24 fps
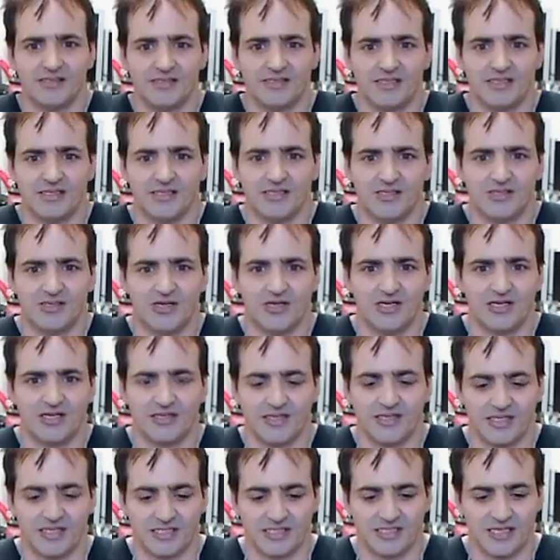And a lot of
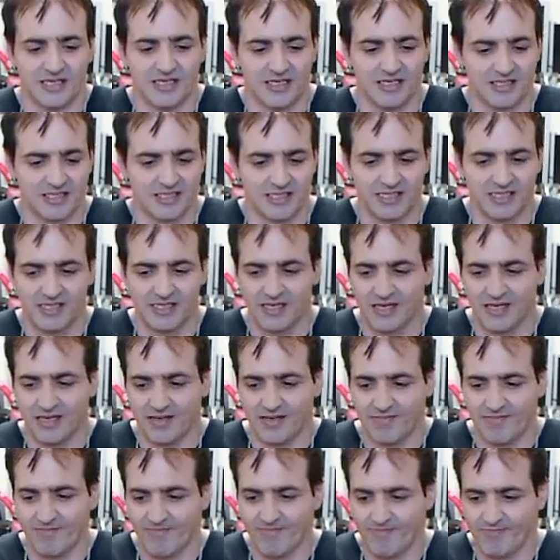things that I see
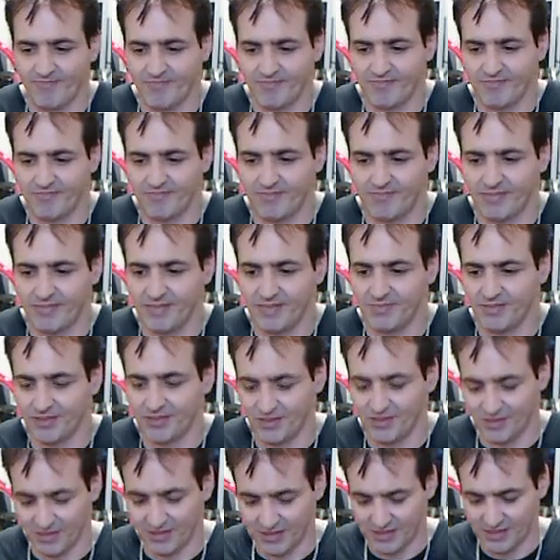
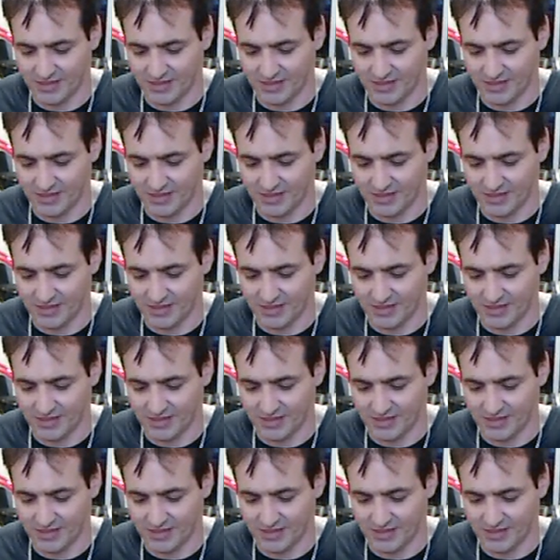people